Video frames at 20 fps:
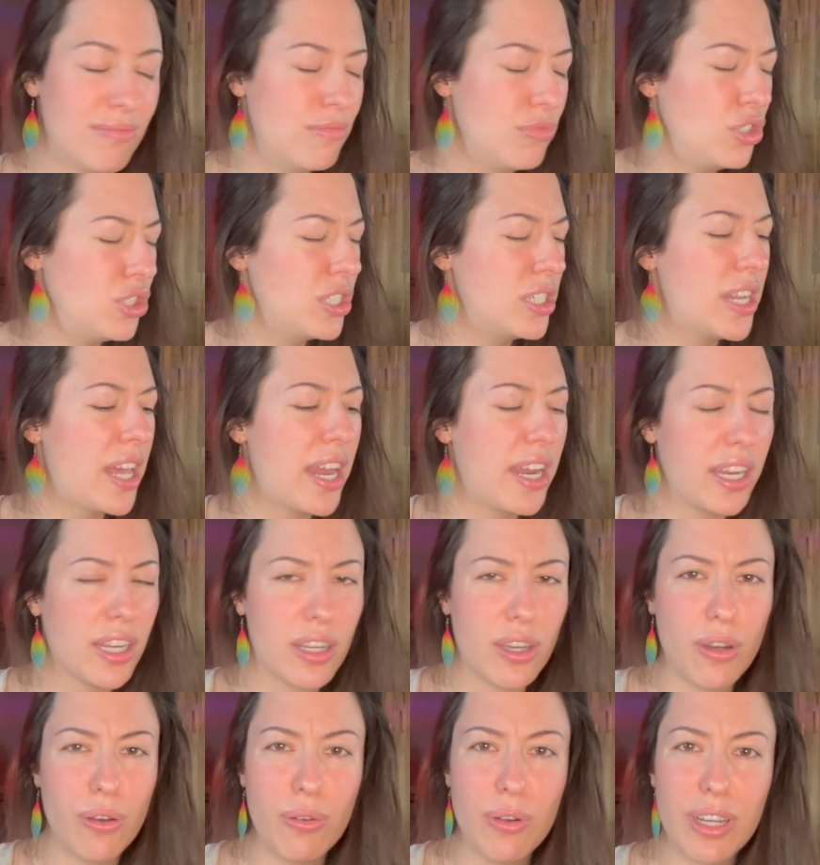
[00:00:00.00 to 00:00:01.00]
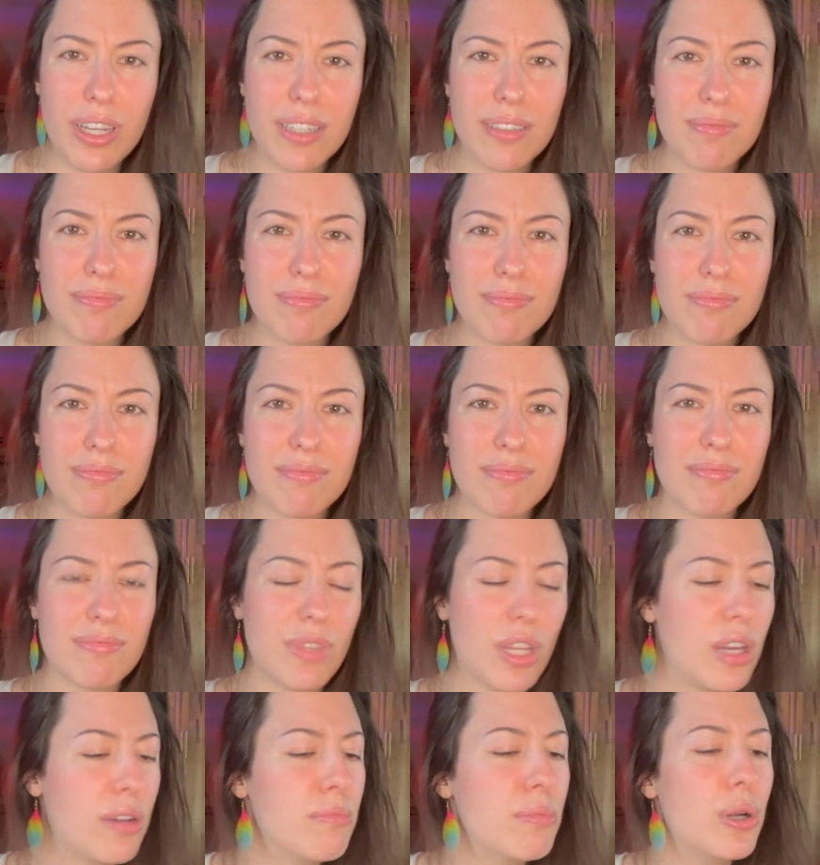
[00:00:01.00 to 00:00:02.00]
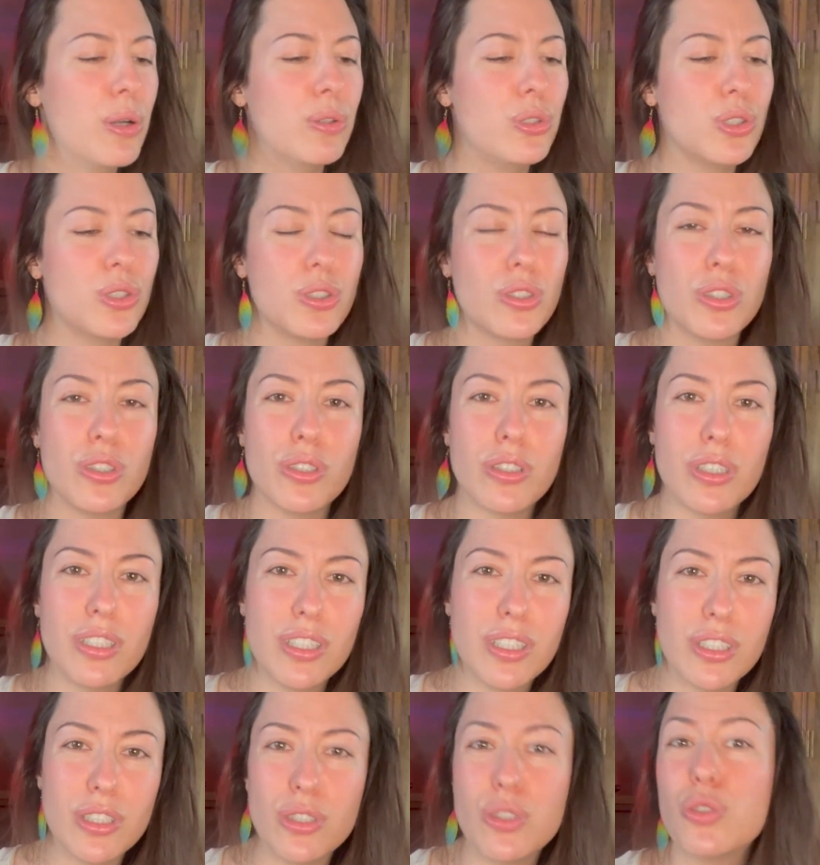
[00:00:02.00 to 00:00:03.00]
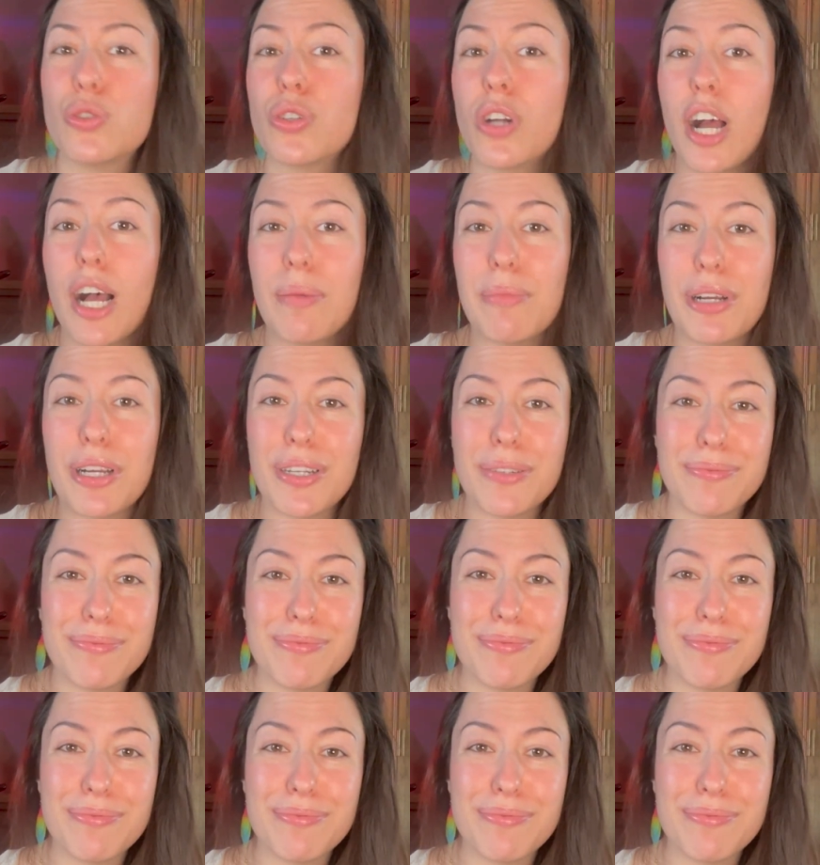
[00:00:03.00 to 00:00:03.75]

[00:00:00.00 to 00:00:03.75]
genetic coding, emotional trauma,